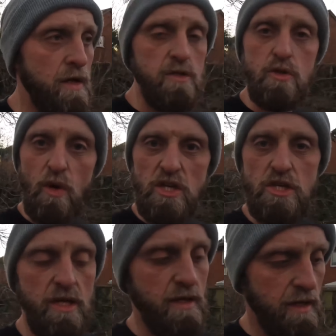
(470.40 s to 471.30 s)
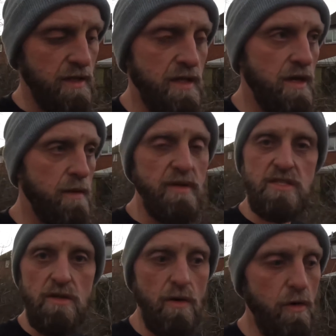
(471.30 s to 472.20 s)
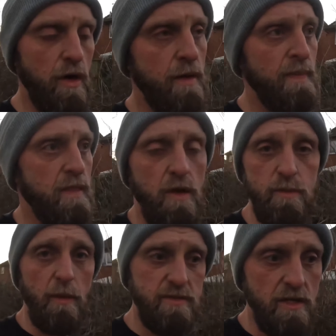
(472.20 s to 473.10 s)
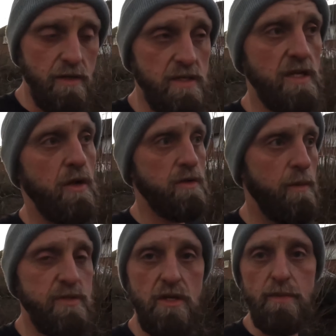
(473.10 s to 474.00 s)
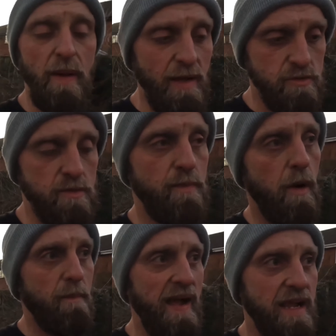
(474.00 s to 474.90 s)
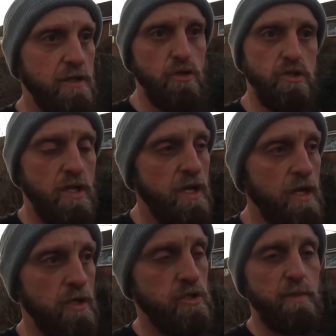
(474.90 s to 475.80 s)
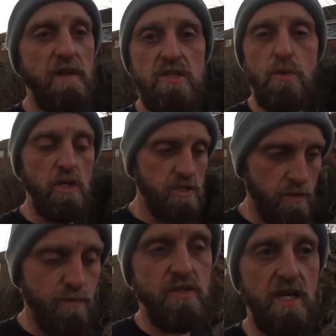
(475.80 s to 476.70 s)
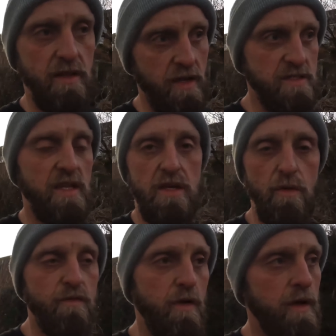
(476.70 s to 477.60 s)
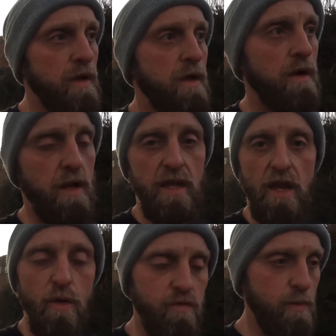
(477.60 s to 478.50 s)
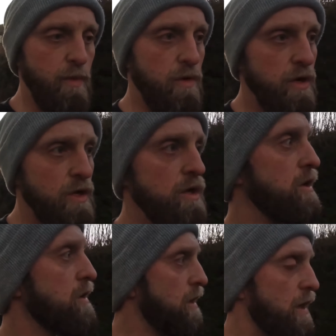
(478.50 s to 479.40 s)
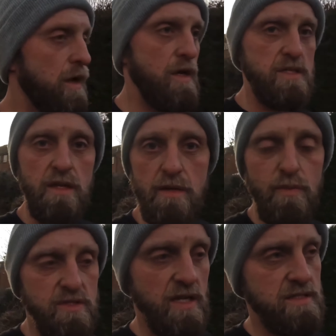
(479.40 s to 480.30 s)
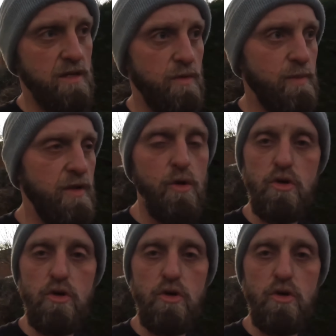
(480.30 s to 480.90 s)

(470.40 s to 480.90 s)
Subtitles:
squish in the midsole. Not particularly, I say not particularly bounce and pop back, just a bit of squish to protect the legs, let it get comfortable. Like I said, protect it with a bit of